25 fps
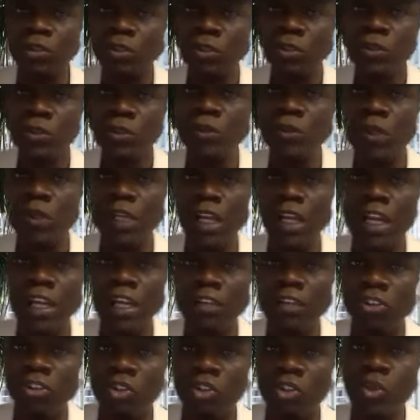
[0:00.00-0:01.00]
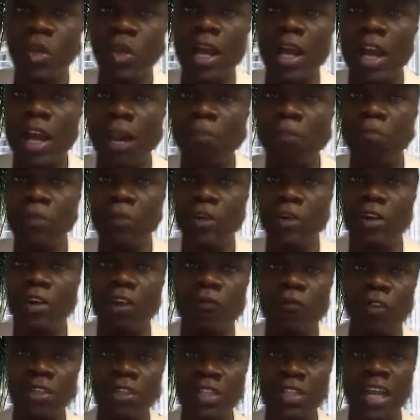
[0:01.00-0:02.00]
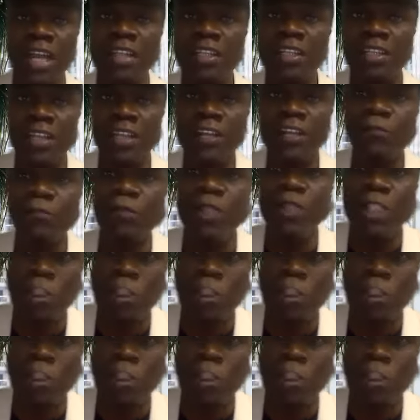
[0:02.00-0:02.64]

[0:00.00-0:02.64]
do a trial period for 30 days with this